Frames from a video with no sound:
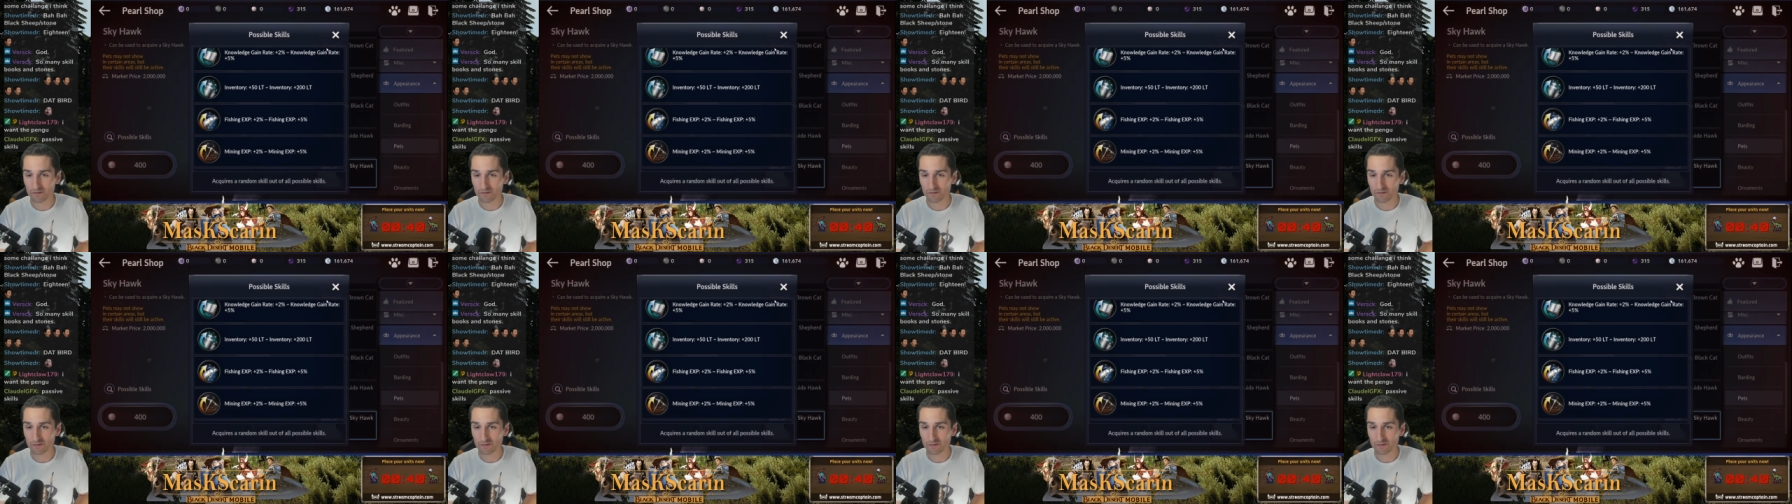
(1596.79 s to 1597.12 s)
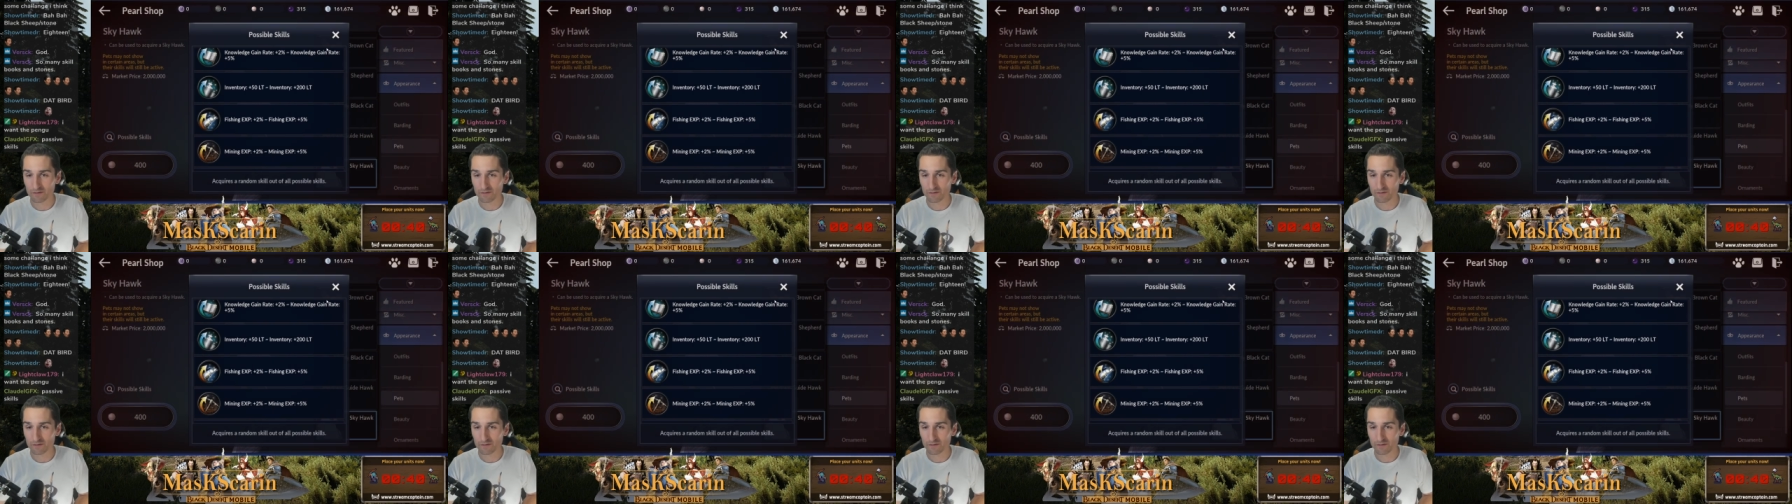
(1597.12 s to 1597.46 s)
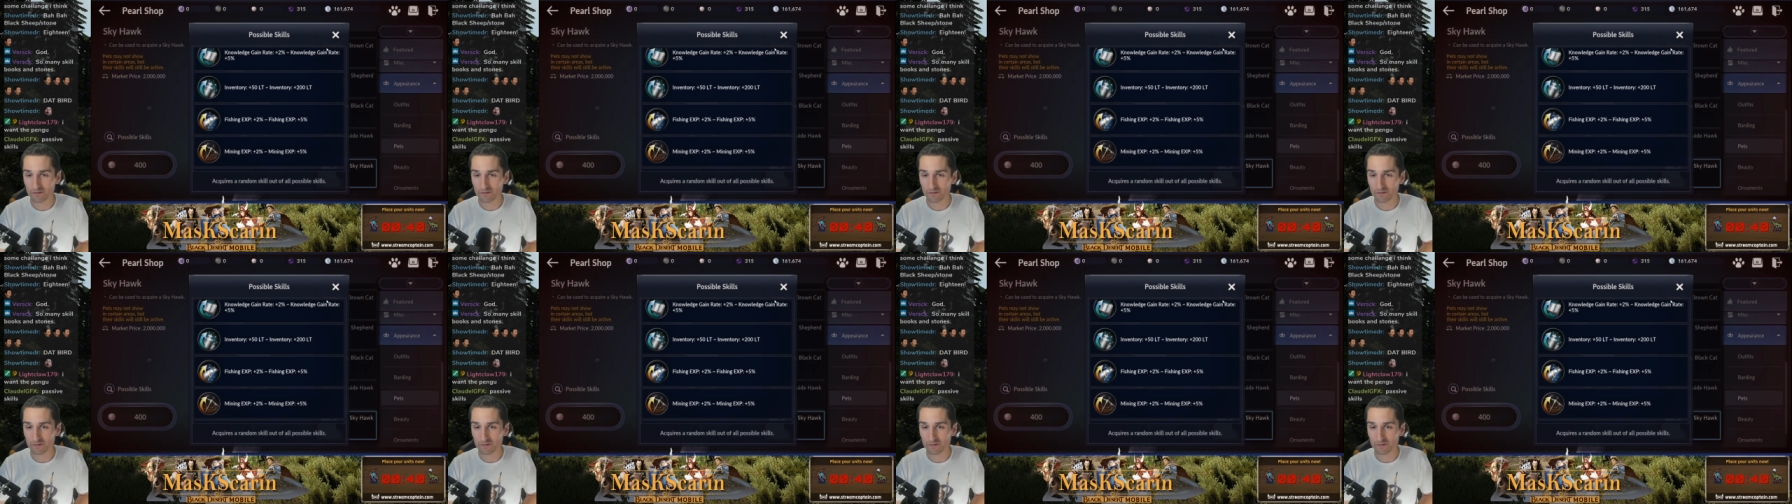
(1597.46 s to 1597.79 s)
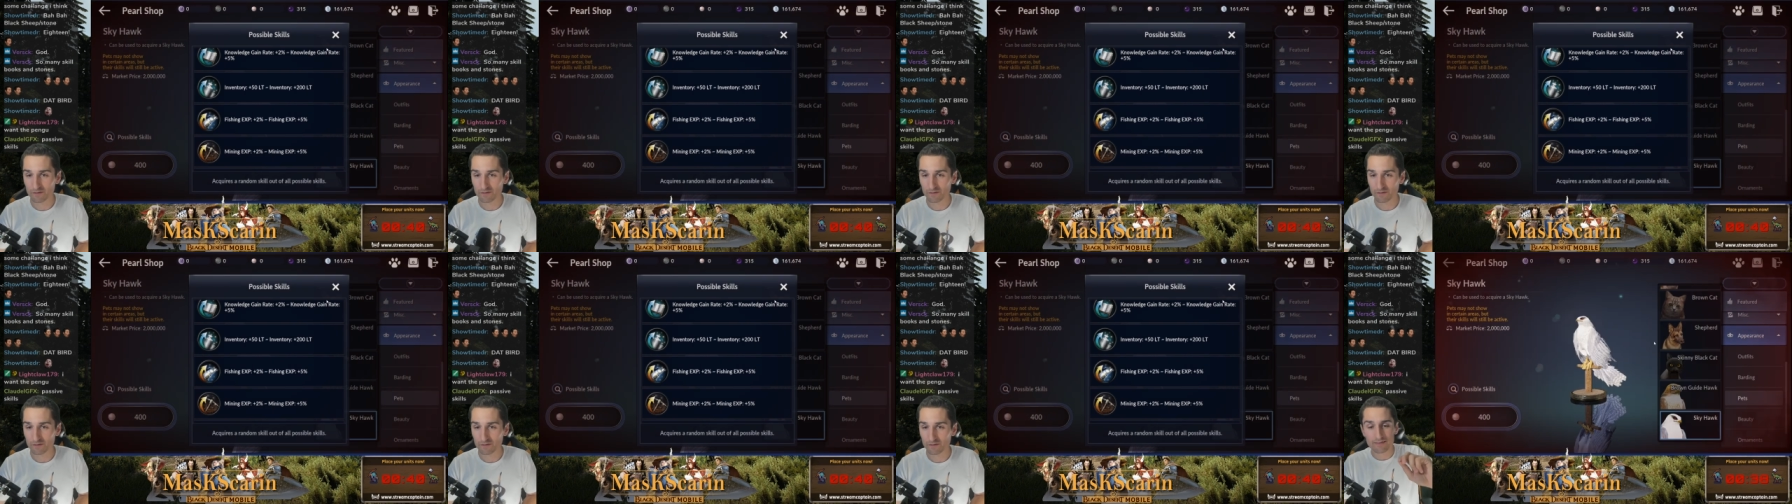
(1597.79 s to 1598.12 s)
This is one of the
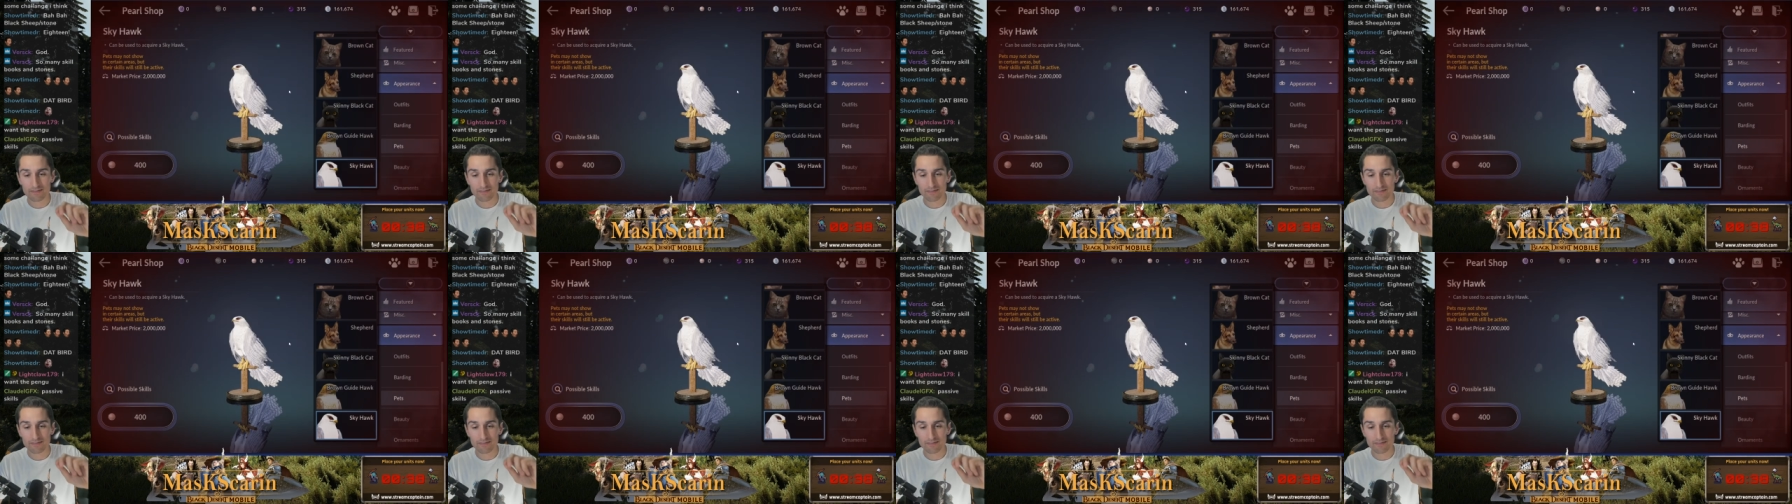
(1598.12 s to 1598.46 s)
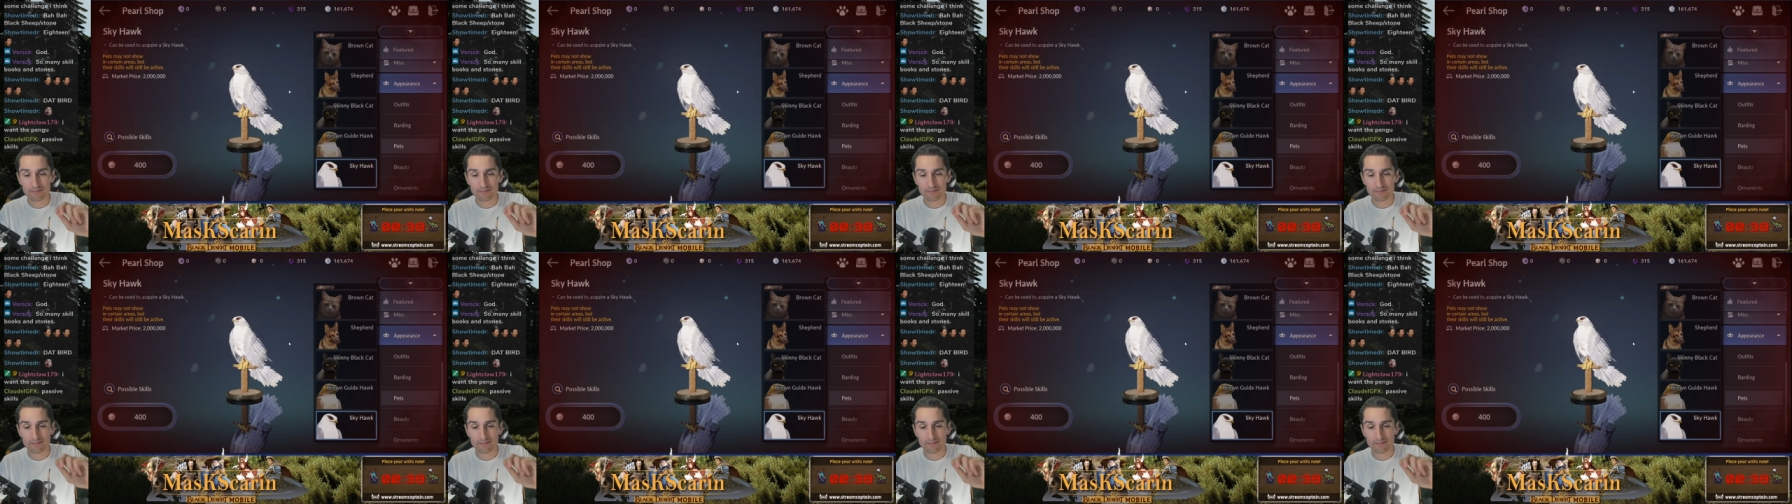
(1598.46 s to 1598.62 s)
best things.